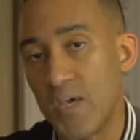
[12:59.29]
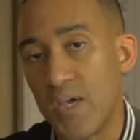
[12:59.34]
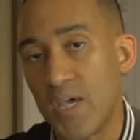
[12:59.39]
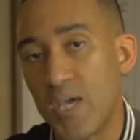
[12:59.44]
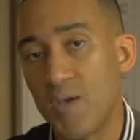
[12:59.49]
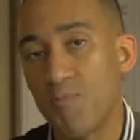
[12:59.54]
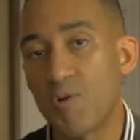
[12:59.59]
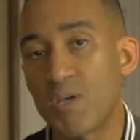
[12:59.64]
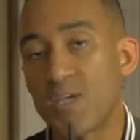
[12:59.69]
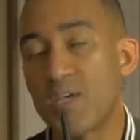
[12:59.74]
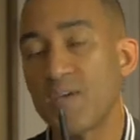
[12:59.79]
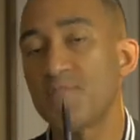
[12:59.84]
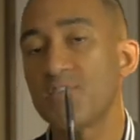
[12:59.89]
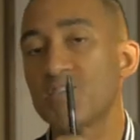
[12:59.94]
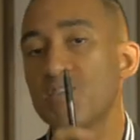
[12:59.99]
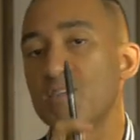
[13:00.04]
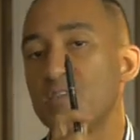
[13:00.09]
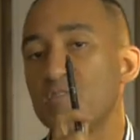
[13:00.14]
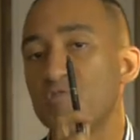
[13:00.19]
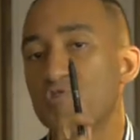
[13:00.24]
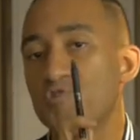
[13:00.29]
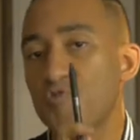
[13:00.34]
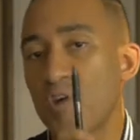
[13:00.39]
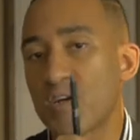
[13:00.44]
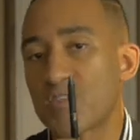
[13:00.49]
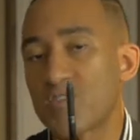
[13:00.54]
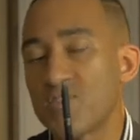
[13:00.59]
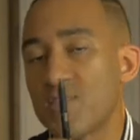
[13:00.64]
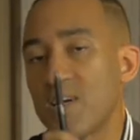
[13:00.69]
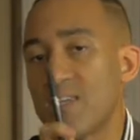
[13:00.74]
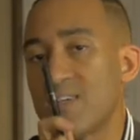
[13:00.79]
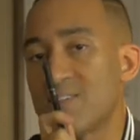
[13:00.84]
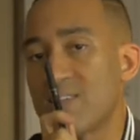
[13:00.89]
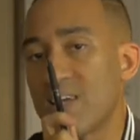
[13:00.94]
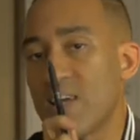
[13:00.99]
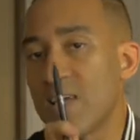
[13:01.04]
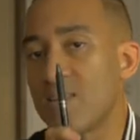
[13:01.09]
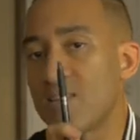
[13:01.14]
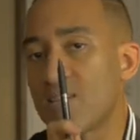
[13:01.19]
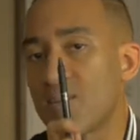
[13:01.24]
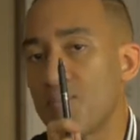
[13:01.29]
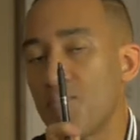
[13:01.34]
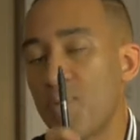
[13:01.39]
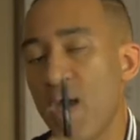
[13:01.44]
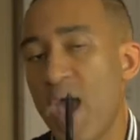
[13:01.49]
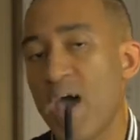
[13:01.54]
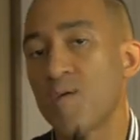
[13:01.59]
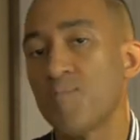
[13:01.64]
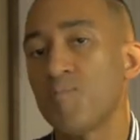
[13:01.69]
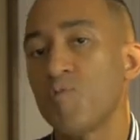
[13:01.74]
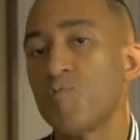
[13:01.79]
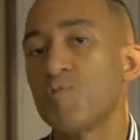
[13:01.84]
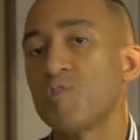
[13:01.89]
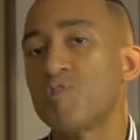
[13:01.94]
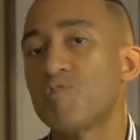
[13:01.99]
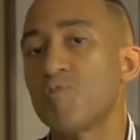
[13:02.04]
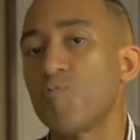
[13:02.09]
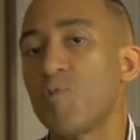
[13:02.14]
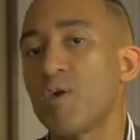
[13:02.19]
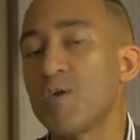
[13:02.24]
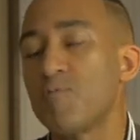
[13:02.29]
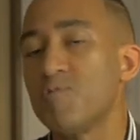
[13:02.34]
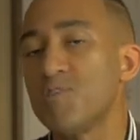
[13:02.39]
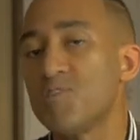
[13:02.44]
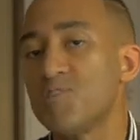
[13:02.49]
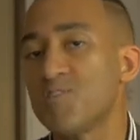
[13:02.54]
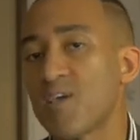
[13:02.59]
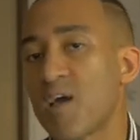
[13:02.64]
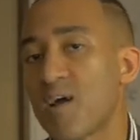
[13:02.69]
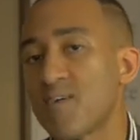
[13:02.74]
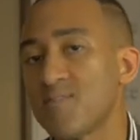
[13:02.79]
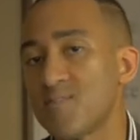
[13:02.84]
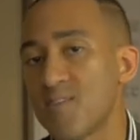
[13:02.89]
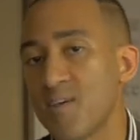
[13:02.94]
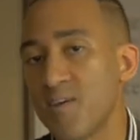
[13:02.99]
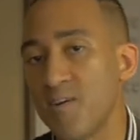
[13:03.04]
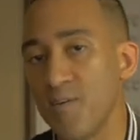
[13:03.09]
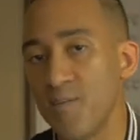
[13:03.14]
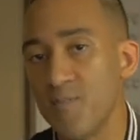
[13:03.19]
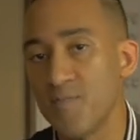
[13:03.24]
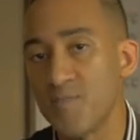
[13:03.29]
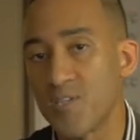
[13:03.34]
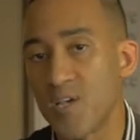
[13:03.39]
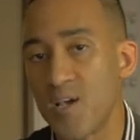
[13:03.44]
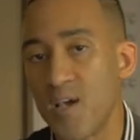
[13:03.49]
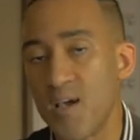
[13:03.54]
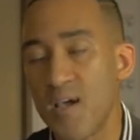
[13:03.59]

He will give us an instruction that is incompatible with the way we see ourselves.